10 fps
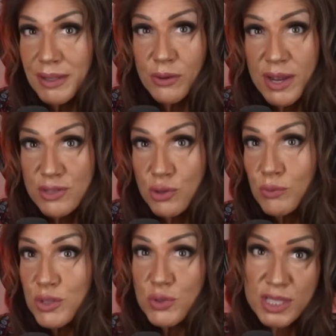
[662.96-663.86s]
restroom,
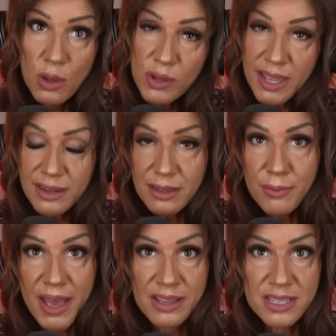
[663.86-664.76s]
which was located in the
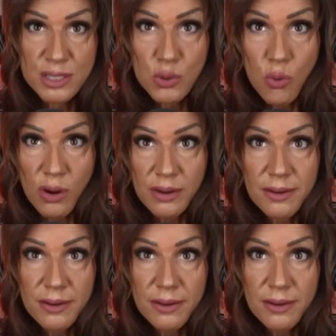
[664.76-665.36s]
back of the store.